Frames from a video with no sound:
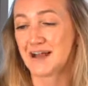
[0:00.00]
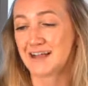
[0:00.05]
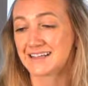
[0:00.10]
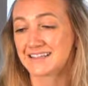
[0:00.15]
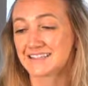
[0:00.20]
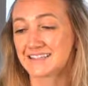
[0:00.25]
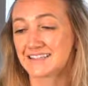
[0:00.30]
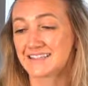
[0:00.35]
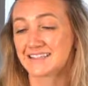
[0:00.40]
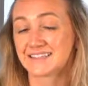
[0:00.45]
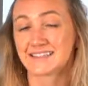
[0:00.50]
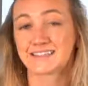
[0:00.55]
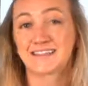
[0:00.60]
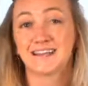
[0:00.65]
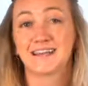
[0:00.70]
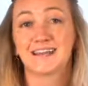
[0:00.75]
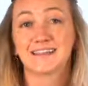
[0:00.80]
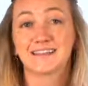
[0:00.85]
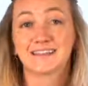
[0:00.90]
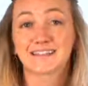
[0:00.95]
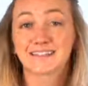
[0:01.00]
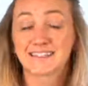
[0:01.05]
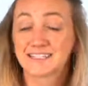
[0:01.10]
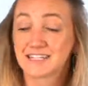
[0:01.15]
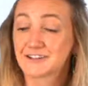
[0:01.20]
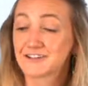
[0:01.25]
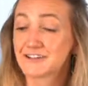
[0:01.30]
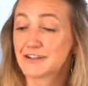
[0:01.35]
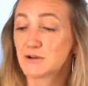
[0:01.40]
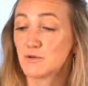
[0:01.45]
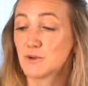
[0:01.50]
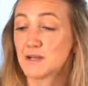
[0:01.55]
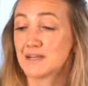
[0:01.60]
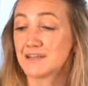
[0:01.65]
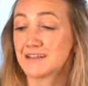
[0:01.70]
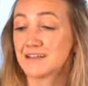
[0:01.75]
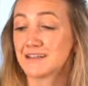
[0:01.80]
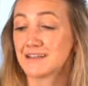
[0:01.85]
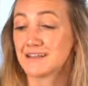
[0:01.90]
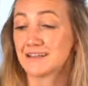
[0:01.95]
handles, the steering
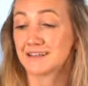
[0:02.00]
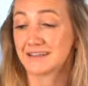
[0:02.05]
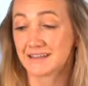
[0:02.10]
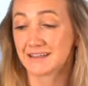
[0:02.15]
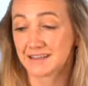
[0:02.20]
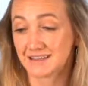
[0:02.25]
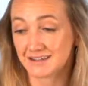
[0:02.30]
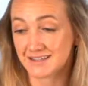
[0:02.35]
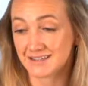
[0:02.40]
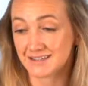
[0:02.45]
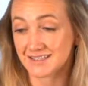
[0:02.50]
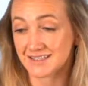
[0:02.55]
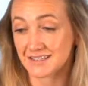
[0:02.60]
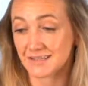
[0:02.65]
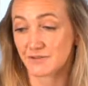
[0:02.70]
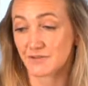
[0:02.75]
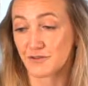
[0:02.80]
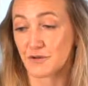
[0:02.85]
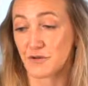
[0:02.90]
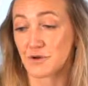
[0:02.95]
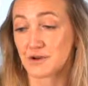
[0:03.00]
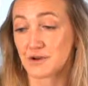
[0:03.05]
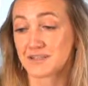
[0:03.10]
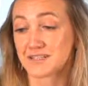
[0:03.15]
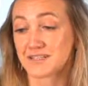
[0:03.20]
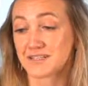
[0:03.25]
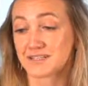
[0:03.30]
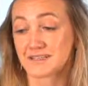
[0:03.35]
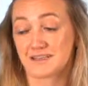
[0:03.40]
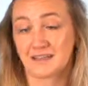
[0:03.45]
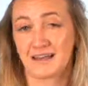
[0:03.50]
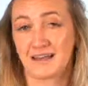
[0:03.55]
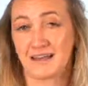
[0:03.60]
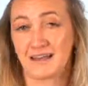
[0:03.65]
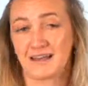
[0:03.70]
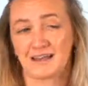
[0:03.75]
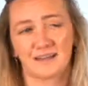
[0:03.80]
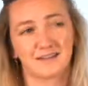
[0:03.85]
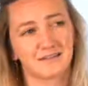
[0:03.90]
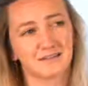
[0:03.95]
wheel, the gear stick, of course.
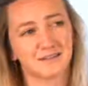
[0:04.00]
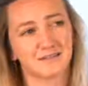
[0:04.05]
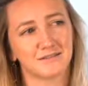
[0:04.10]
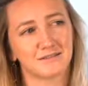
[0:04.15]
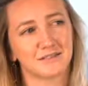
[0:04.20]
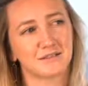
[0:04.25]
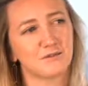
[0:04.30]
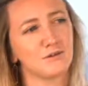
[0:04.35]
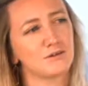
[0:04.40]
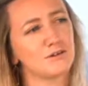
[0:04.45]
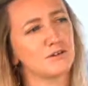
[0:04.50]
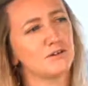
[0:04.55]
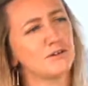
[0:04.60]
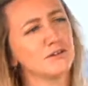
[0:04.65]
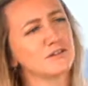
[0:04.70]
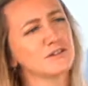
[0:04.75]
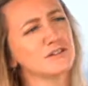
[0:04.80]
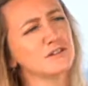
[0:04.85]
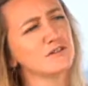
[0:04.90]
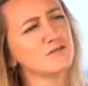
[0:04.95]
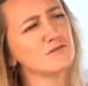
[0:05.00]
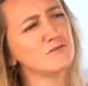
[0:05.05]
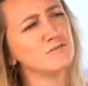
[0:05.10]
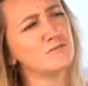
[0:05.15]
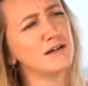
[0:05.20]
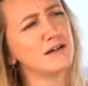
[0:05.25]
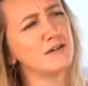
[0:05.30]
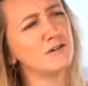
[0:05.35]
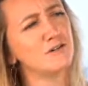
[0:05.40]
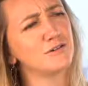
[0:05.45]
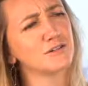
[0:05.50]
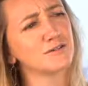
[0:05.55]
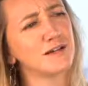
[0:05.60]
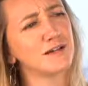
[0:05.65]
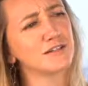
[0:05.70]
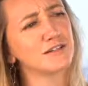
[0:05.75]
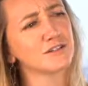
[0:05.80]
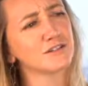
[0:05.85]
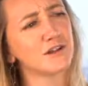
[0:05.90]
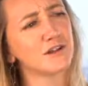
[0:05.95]
Do
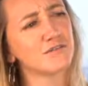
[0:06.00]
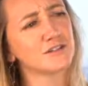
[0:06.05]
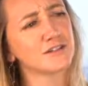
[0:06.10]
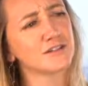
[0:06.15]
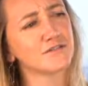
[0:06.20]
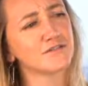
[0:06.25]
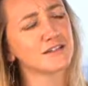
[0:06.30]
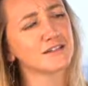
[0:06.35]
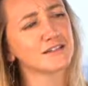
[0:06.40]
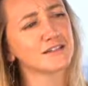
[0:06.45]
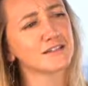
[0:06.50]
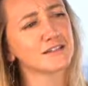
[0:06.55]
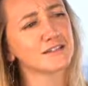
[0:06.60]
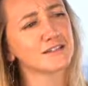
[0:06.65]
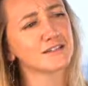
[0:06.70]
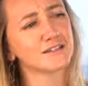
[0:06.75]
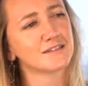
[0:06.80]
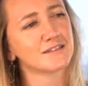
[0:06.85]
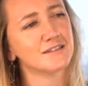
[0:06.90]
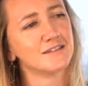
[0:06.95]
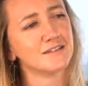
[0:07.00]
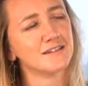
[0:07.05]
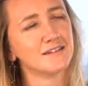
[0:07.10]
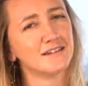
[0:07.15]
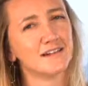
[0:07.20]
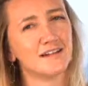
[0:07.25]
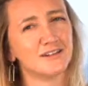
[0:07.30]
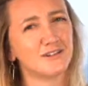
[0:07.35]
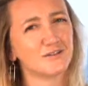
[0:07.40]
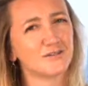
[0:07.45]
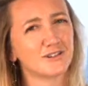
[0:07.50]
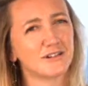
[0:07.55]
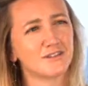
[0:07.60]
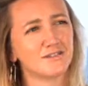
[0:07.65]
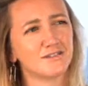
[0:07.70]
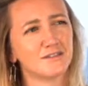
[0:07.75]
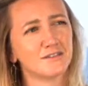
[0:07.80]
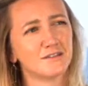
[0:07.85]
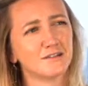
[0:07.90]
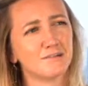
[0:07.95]
automatic drivers have gear sticks? I don't drive.